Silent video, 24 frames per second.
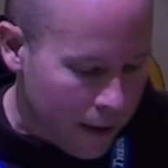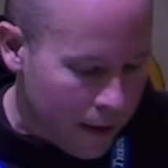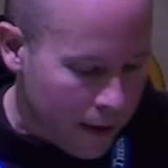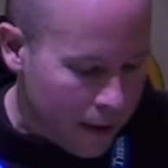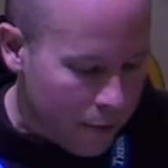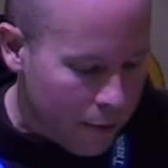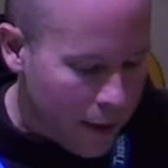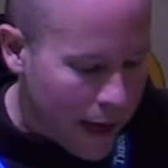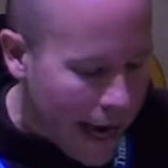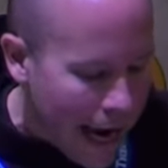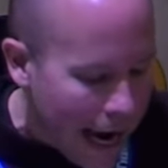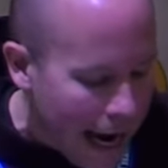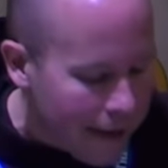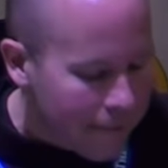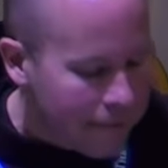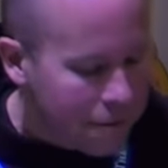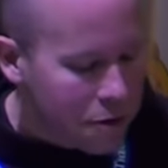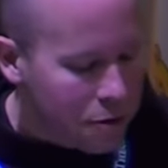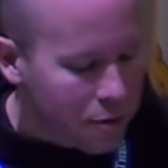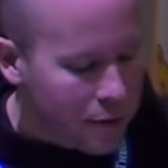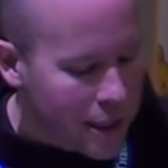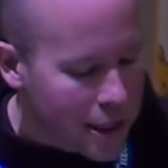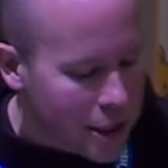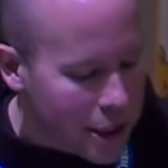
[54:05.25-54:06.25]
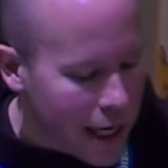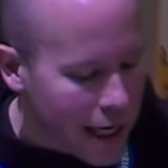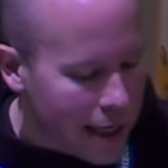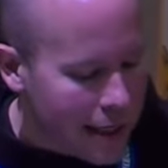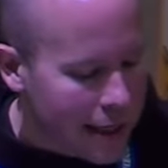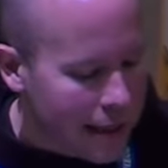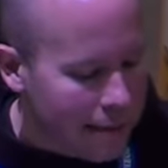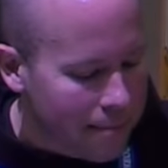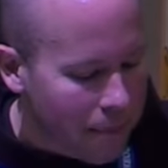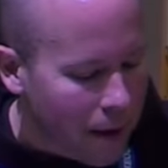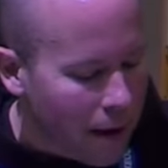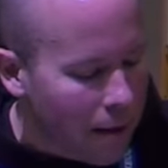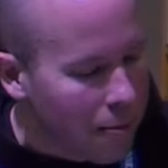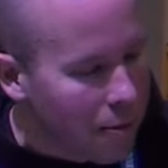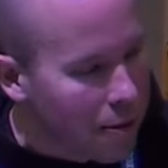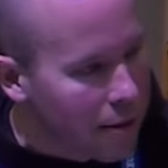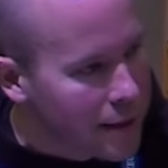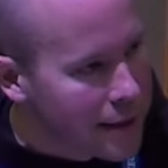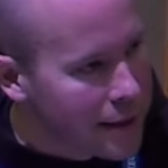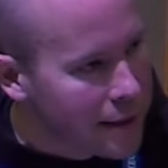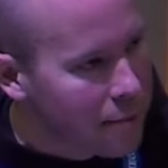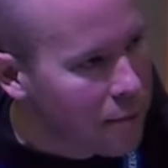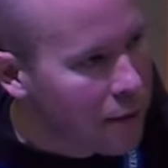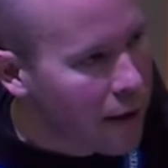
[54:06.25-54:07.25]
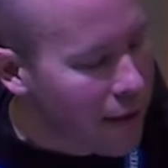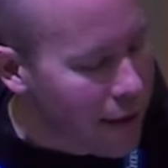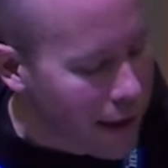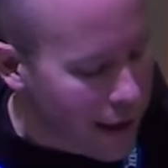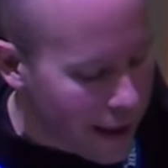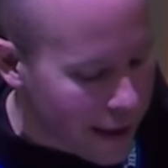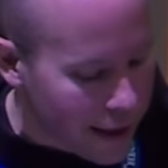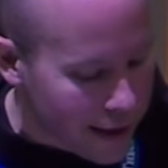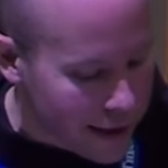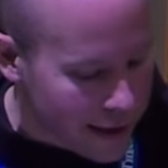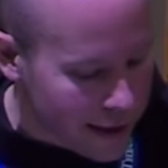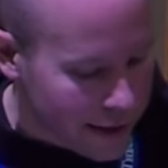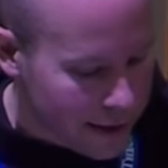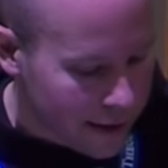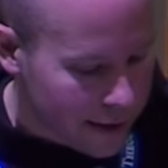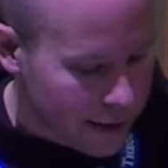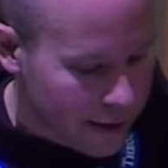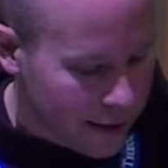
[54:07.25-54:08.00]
We have to reject that barbarism within us.